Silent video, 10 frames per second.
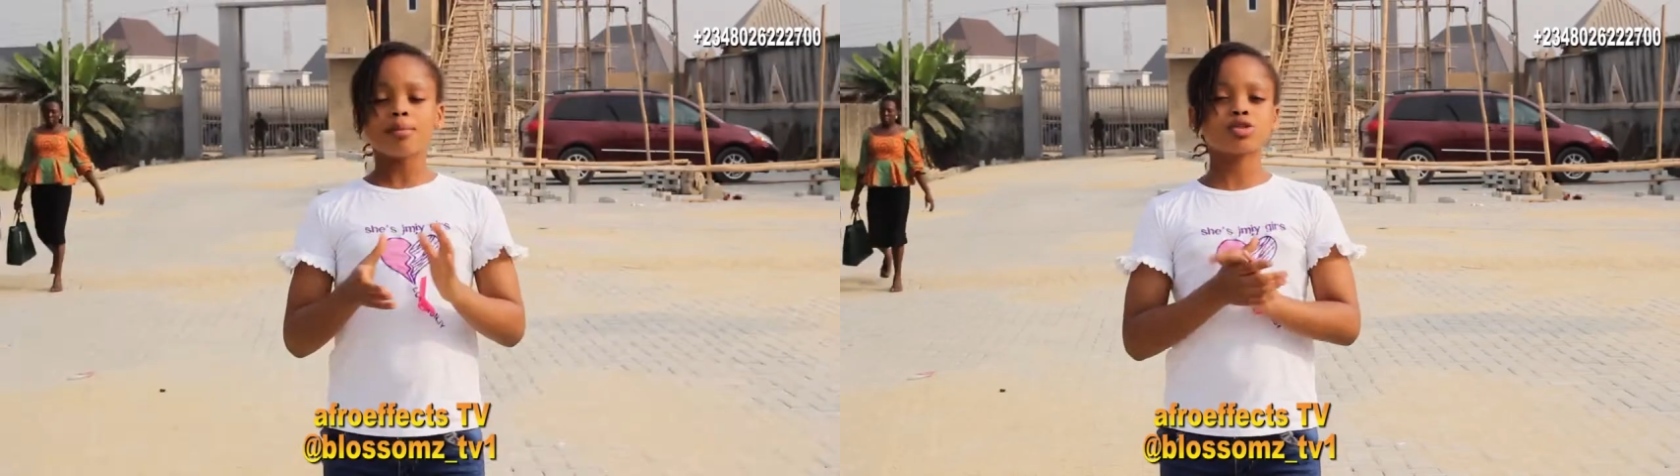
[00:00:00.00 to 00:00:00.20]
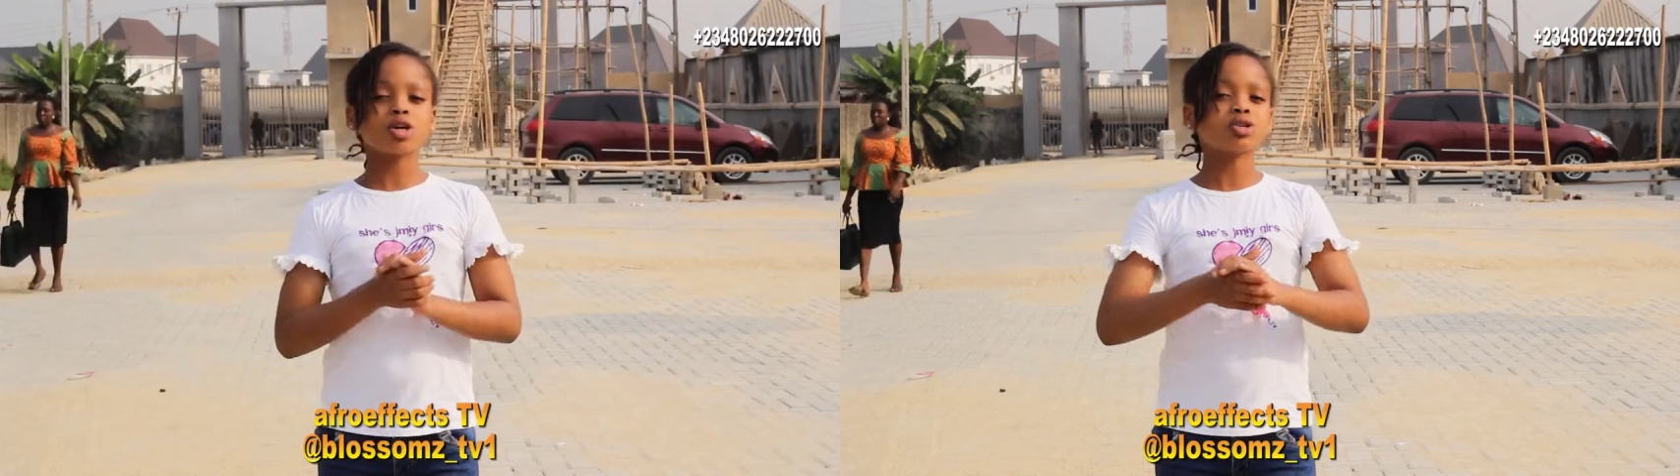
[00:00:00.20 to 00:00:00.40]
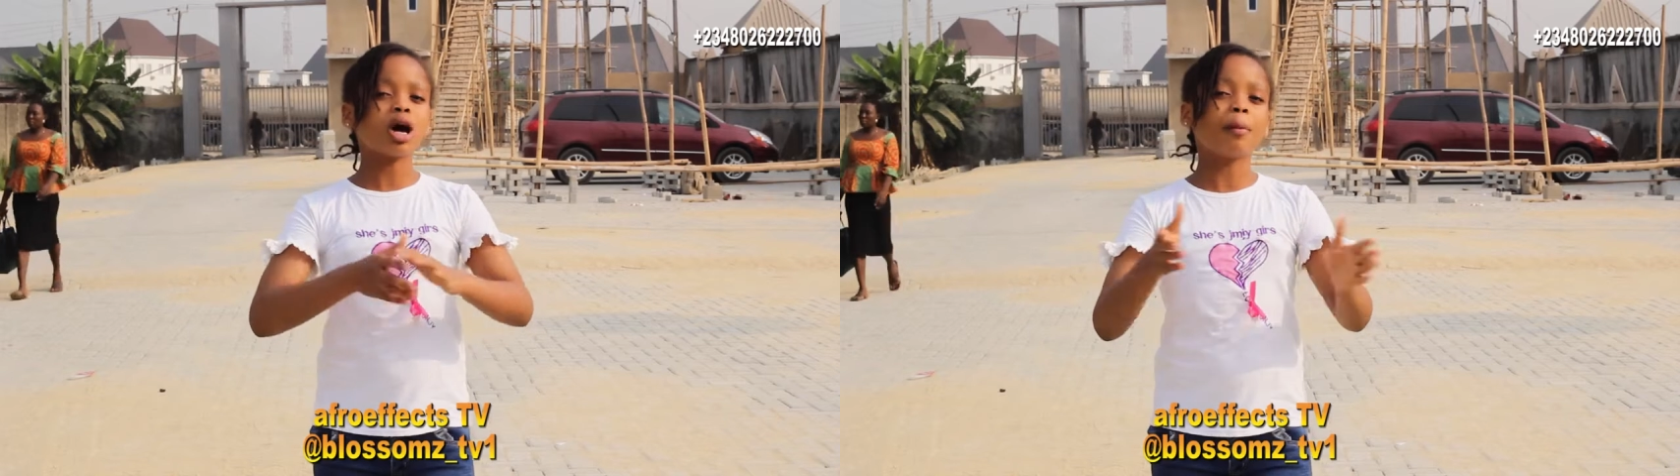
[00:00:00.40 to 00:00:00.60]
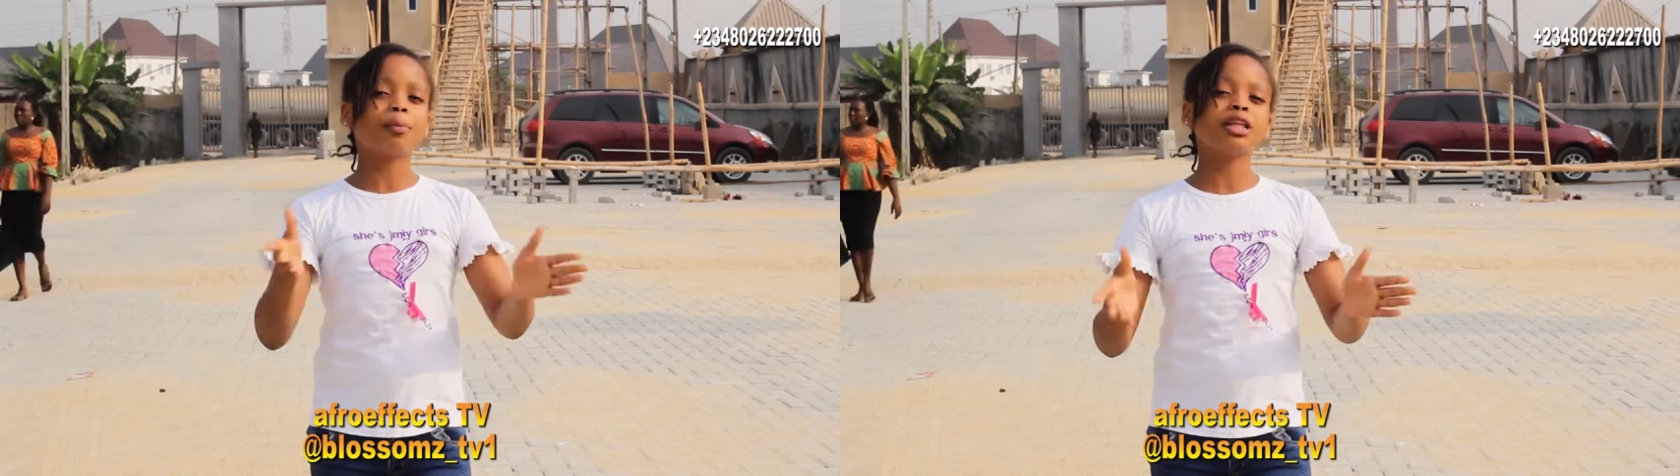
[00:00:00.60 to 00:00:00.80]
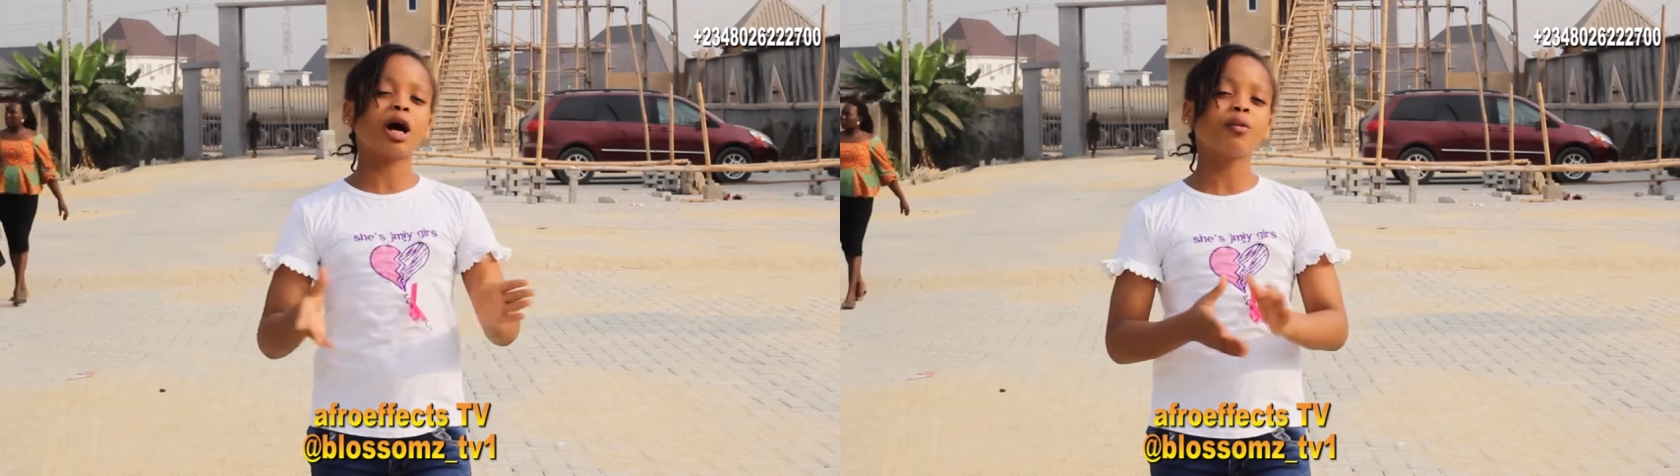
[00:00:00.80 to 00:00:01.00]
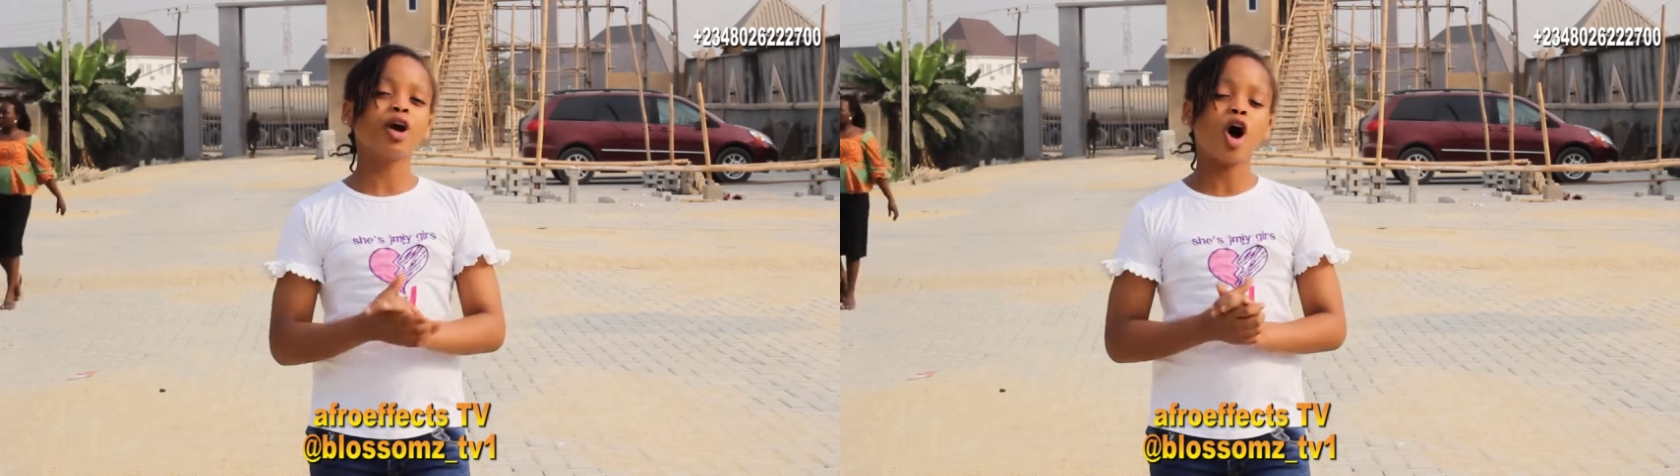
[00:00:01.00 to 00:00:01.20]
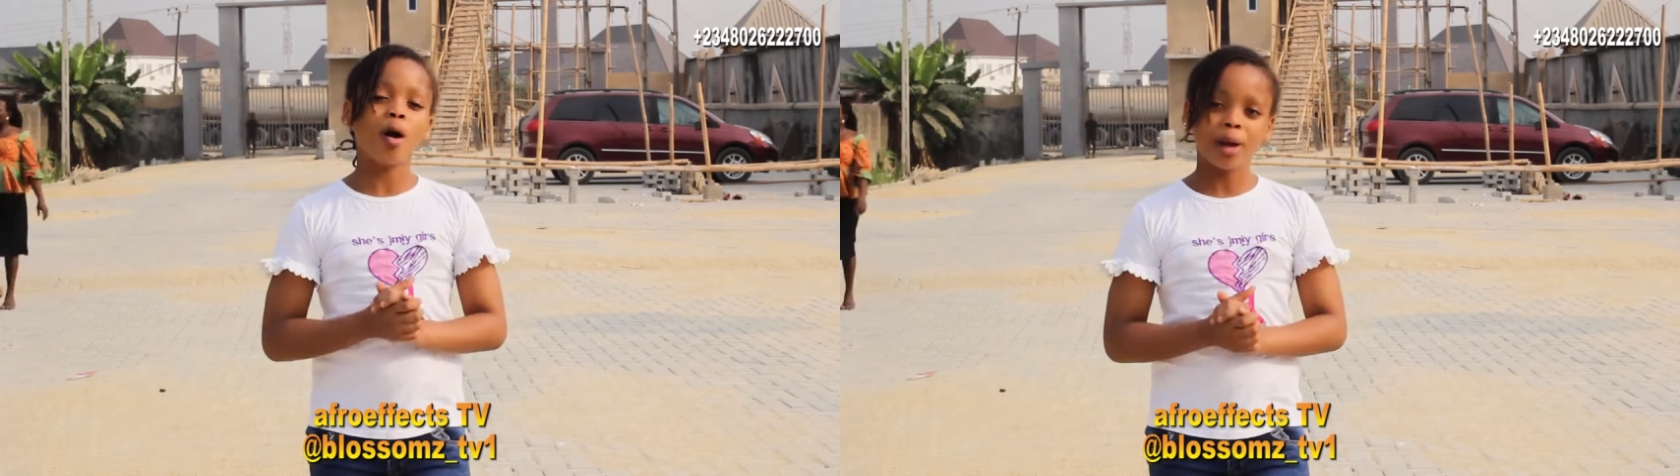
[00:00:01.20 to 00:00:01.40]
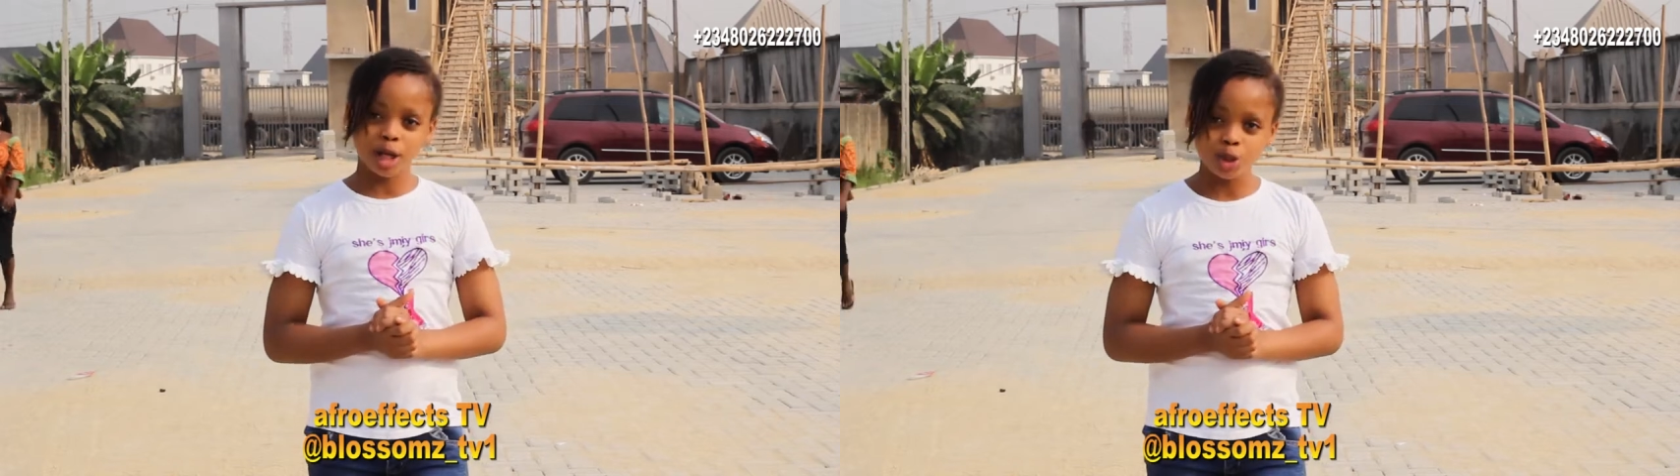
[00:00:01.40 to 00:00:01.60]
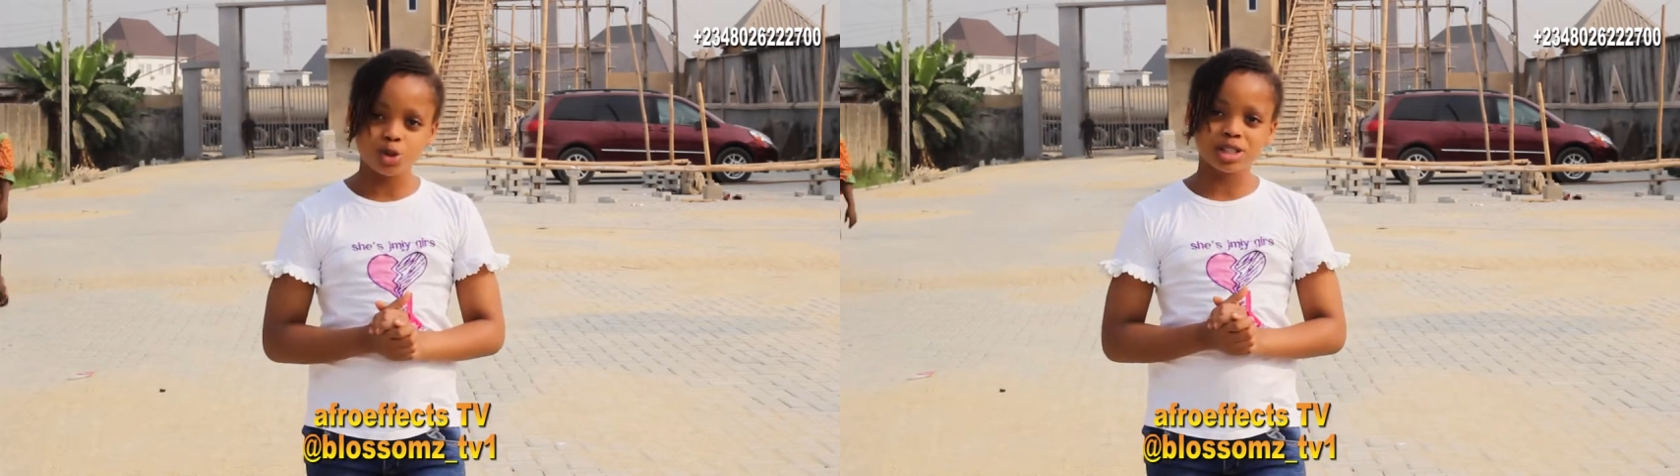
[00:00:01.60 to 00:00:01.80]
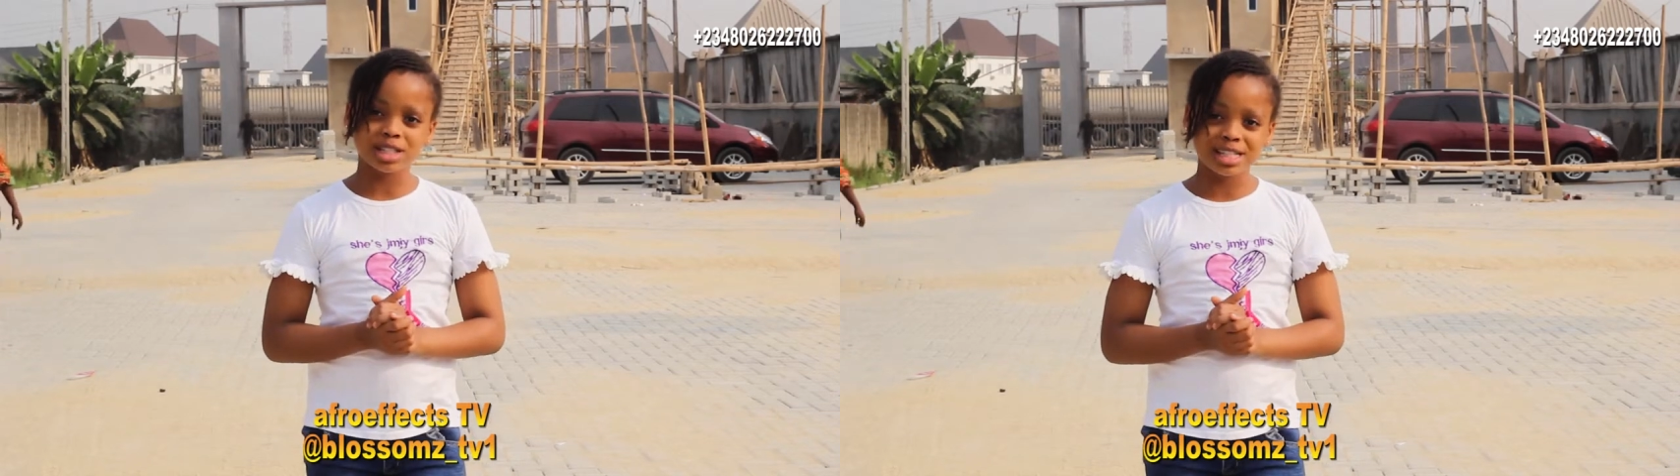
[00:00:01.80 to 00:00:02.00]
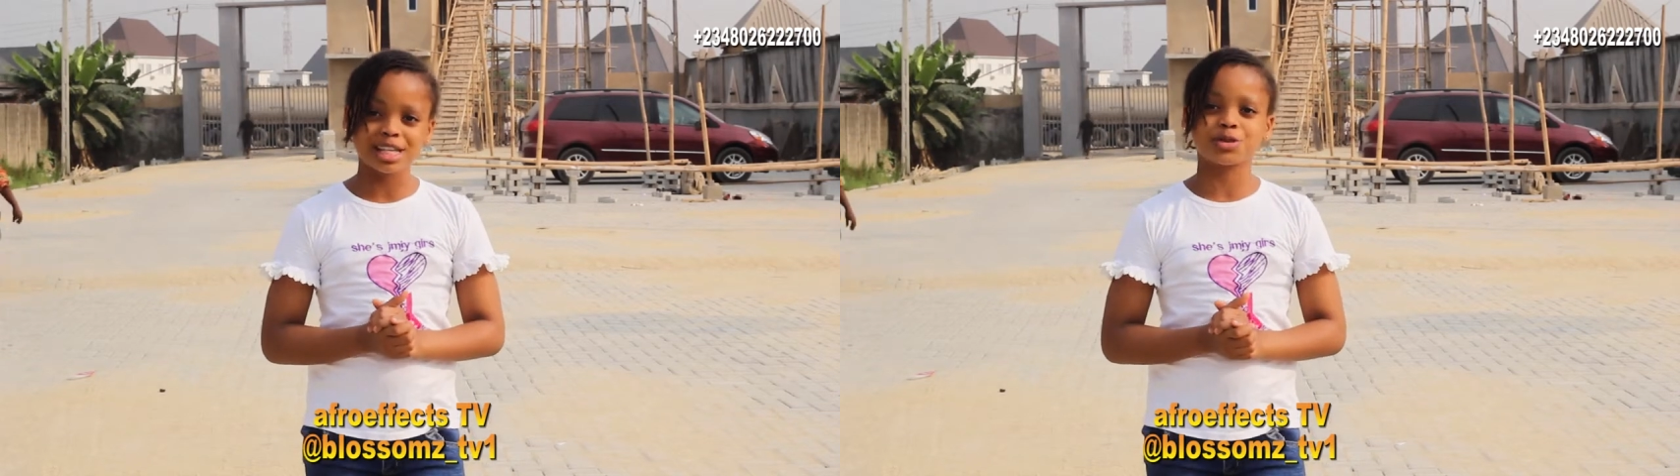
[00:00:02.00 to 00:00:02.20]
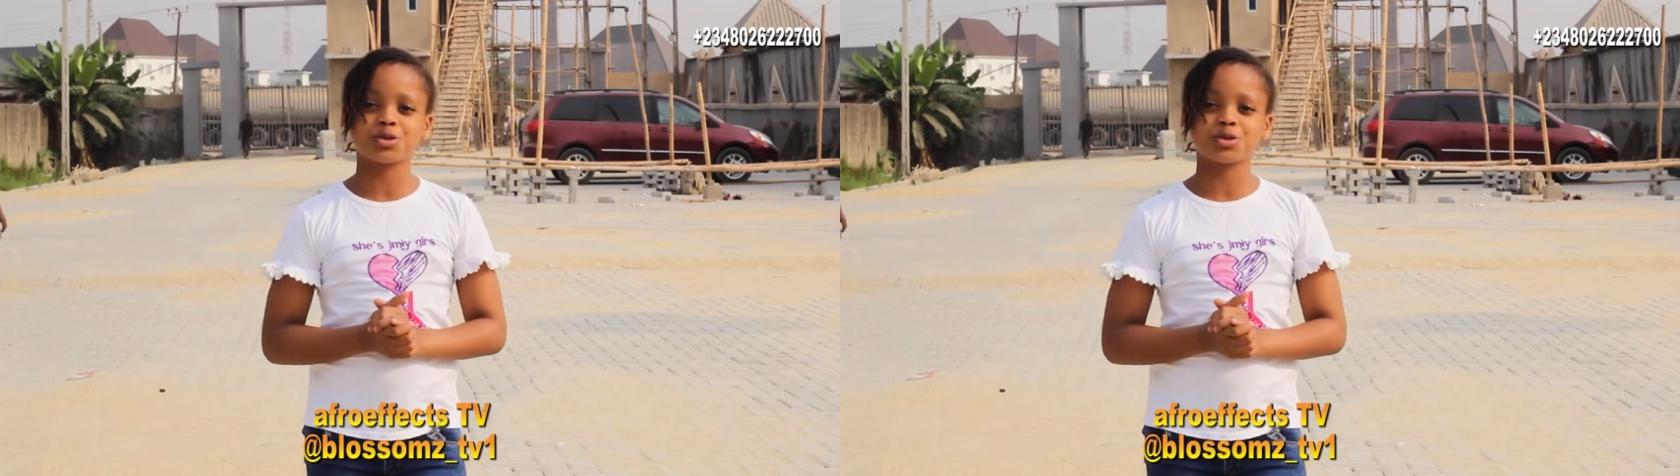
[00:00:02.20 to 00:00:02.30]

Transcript: I'm so happy that we all made it to this year,